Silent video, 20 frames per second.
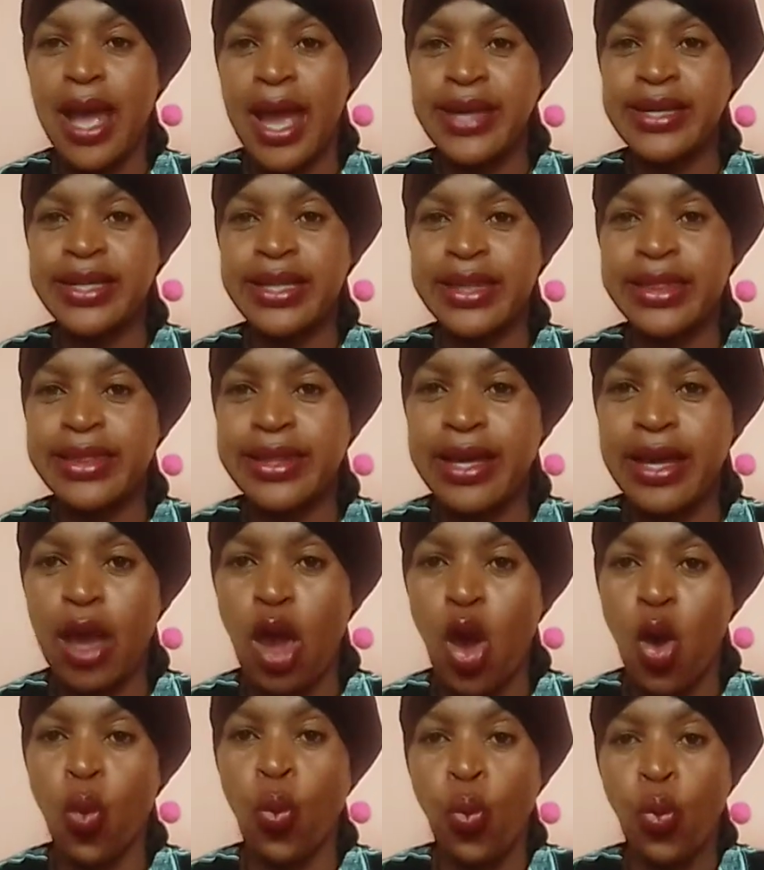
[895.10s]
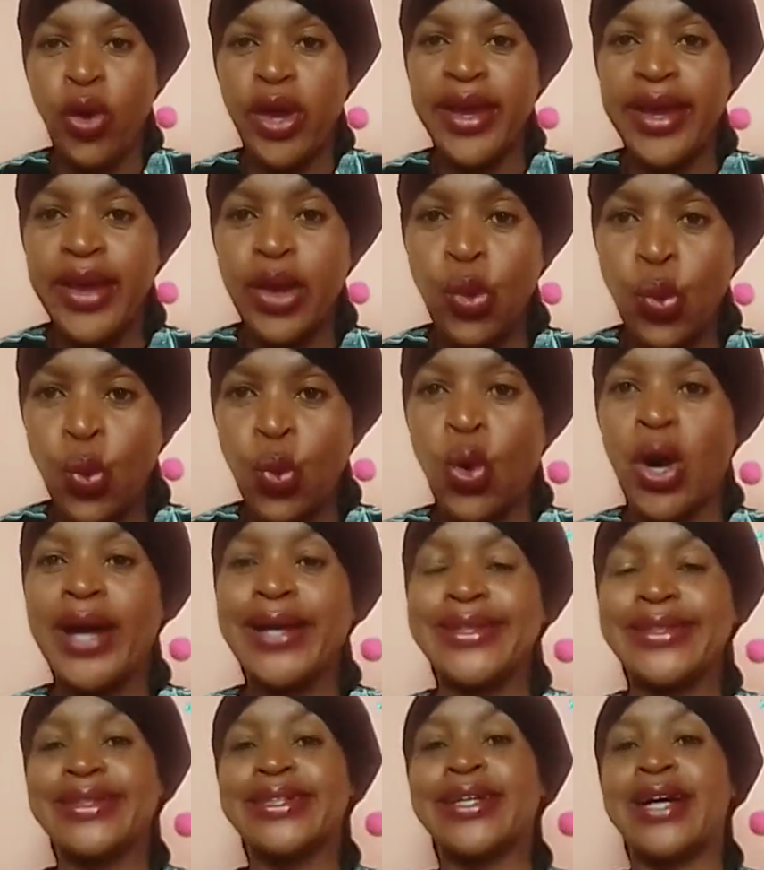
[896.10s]
anything we
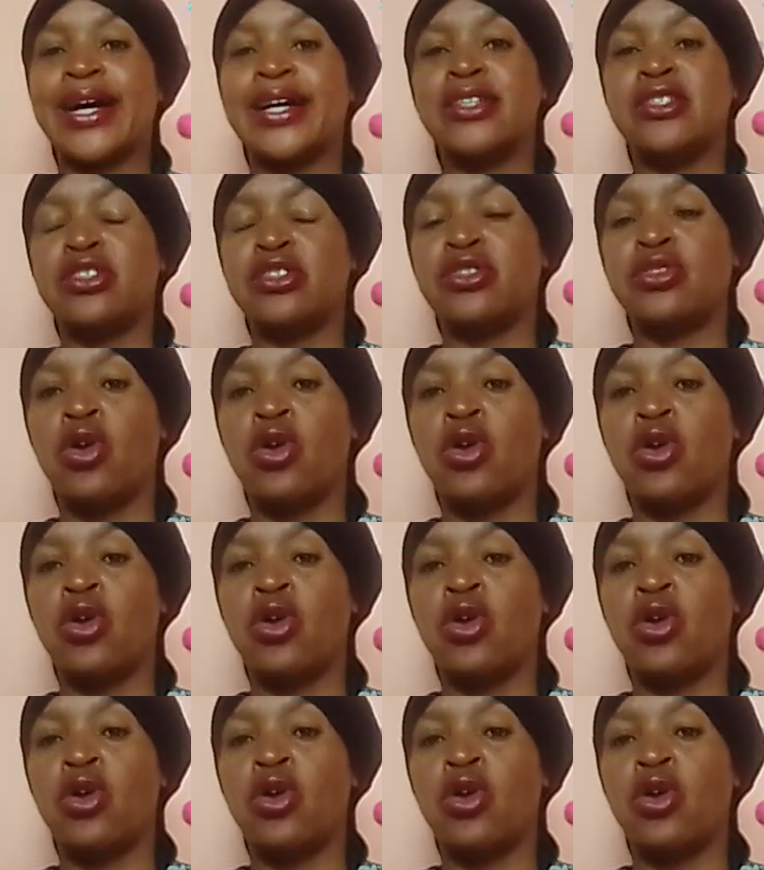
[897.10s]
want, guys,